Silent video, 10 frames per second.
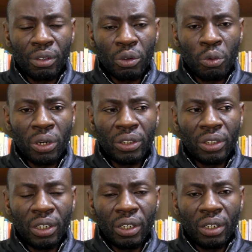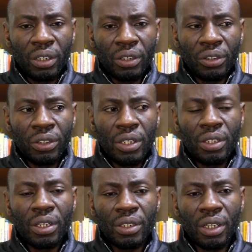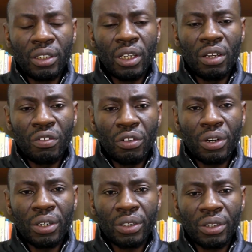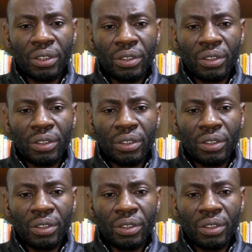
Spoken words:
what Jesus has done for us,